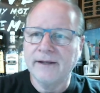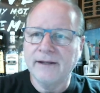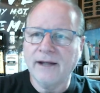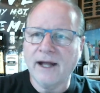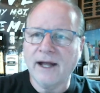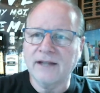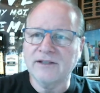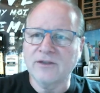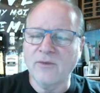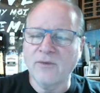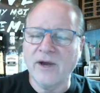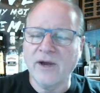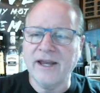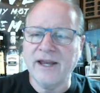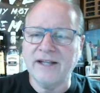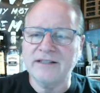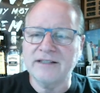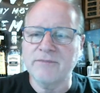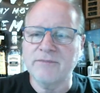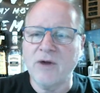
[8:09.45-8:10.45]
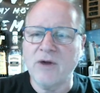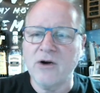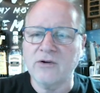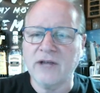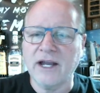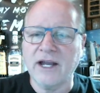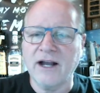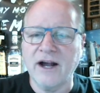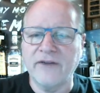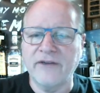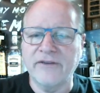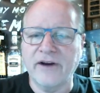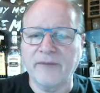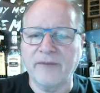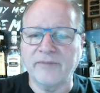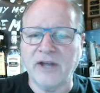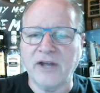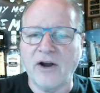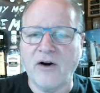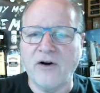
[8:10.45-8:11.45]
That's the way they smoke. They covered
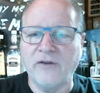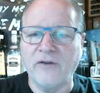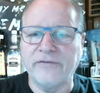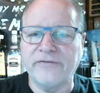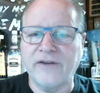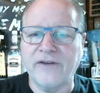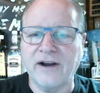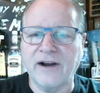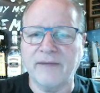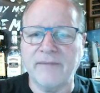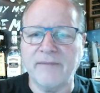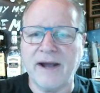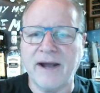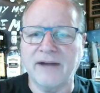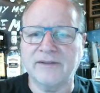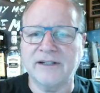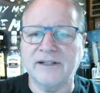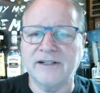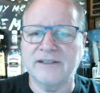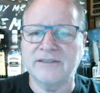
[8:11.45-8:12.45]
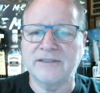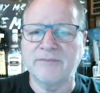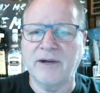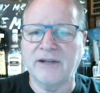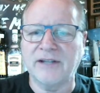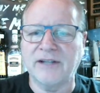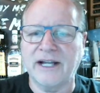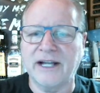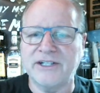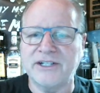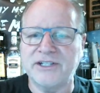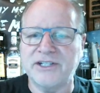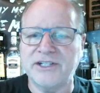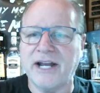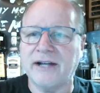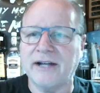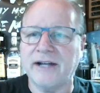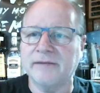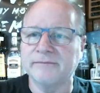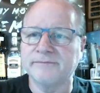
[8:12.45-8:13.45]
up their whole fucking mouth and it smelled like
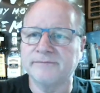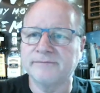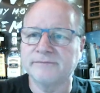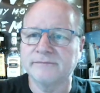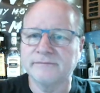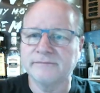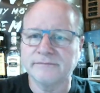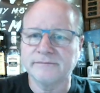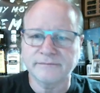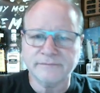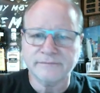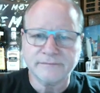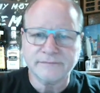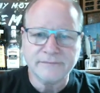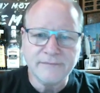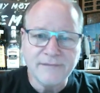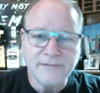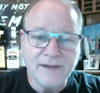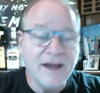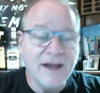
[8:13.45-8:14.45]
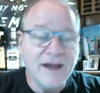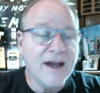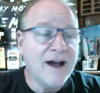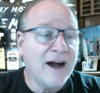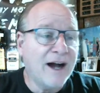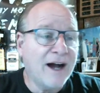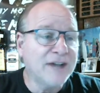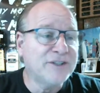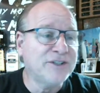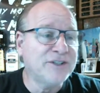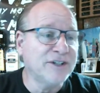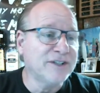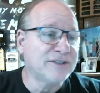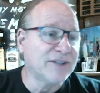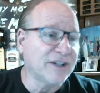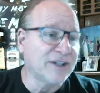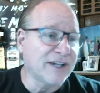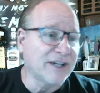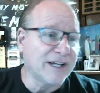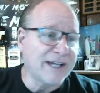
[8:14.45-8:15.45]
shit. I should have
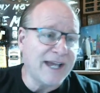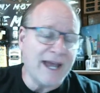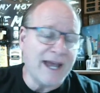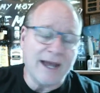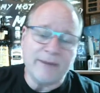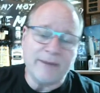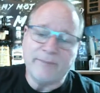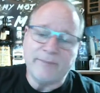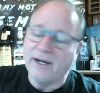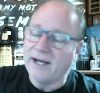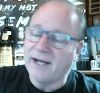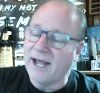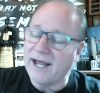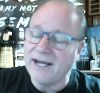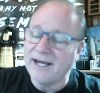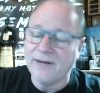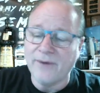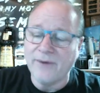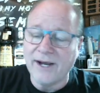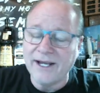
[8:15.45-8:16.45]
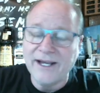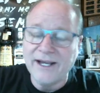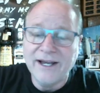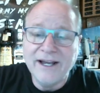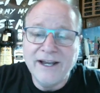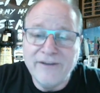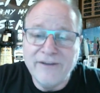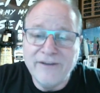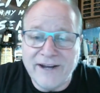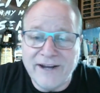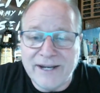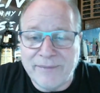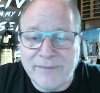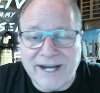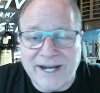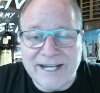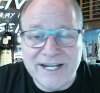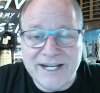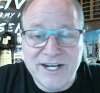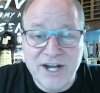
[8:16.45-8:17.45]
took a cab. But anyway, if
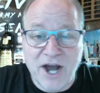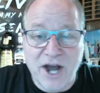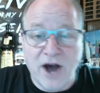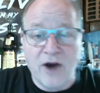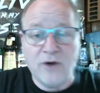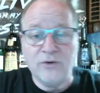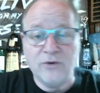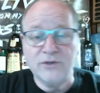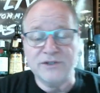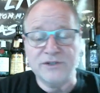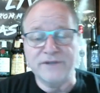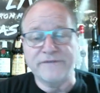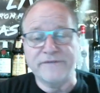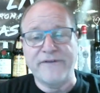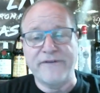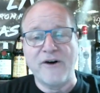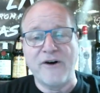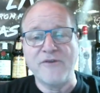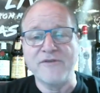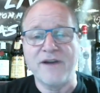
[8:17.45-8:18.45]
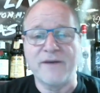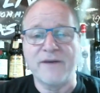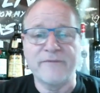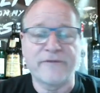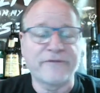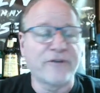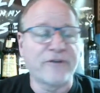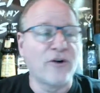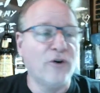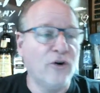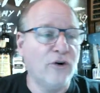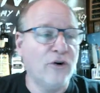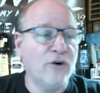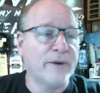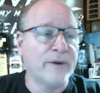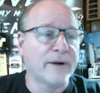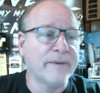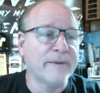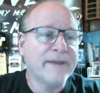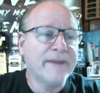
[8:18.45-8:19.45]
anybody knows a phone number for
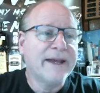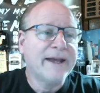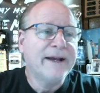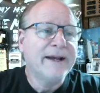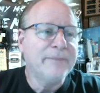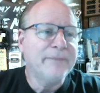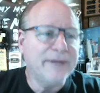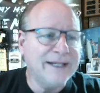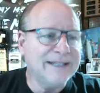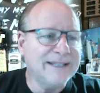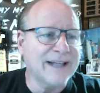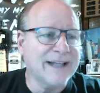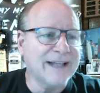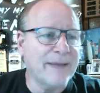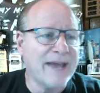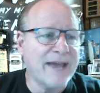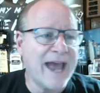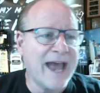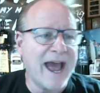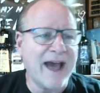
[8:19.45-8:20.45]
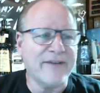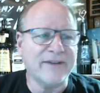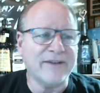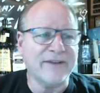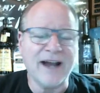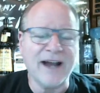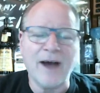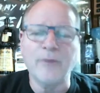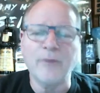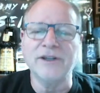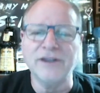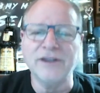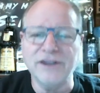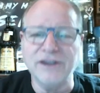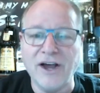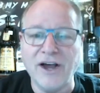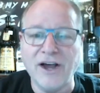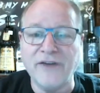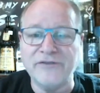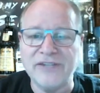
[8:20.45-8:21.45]
Uber, please let me have it. I would
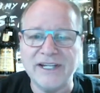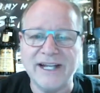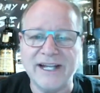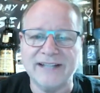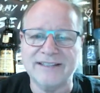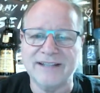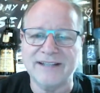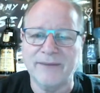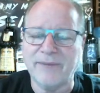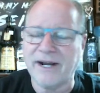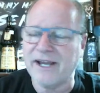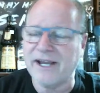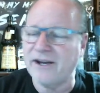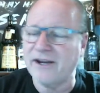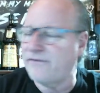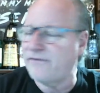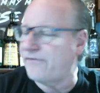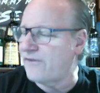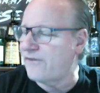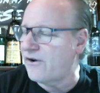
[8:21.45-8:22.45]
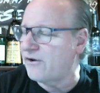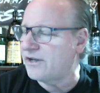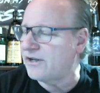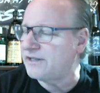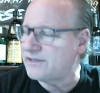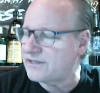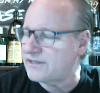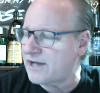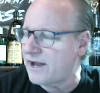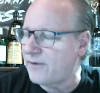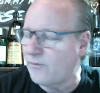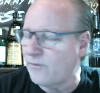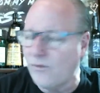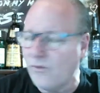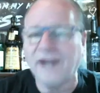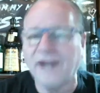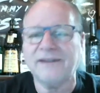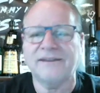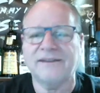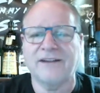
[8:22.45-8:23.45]
love to get somebody on the phone and say,
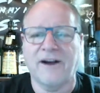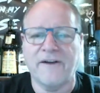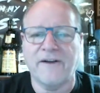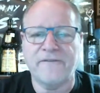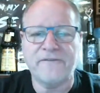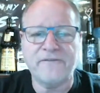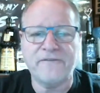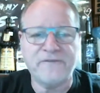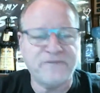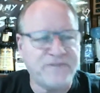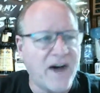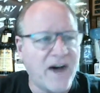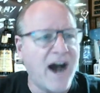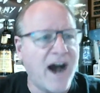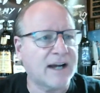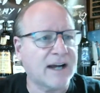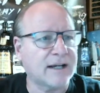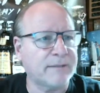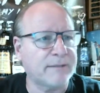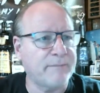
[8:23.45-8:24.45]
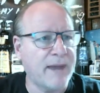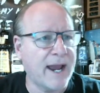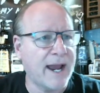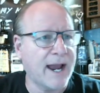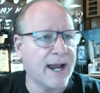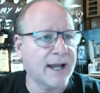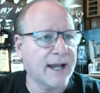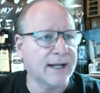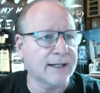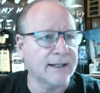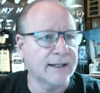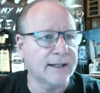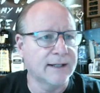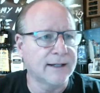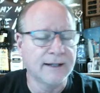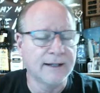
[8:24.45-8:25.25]
what the fuck, man?